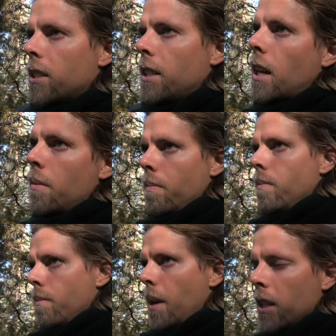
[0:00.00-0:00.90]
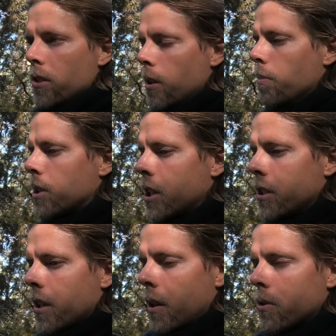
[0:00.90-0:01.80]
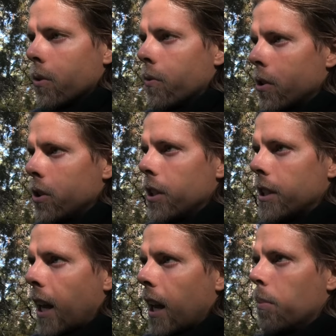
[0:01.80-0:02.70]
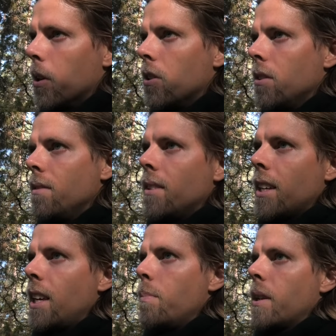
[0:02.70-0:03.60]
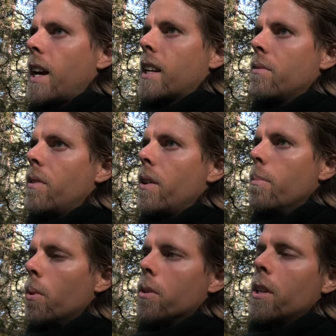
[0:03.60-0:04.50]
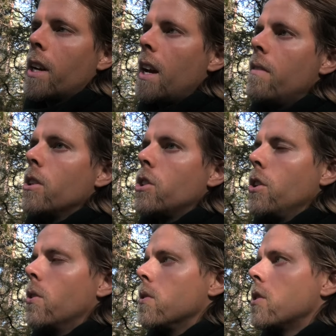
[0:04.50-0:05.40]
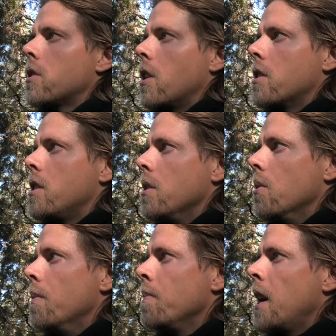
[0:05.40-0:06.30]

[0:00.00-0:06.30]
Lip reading: It's a mainstream position now, so of course you can say it, but keep it at a very moderate level so you don't start to,